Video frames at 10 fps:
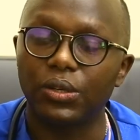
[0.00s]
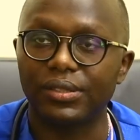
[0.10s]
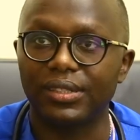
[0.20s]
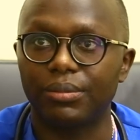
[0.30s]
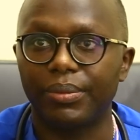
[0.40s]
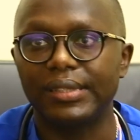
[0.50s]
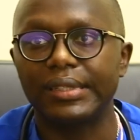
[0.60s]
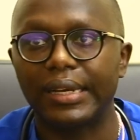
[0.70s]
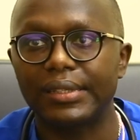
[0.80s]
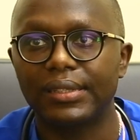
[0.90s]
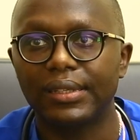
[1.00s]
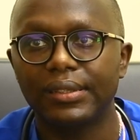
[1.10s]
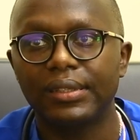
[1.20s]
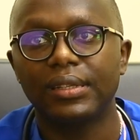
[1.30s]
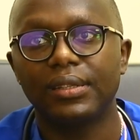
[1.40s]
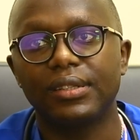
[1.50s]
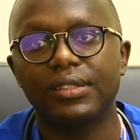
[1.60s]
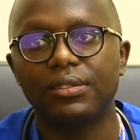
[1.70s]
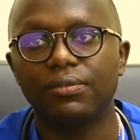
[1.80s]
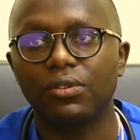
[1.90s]
causes breast cancer.
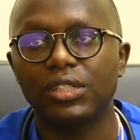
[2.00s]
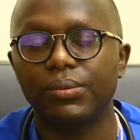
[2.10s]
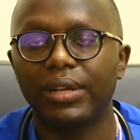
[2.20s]
That is false.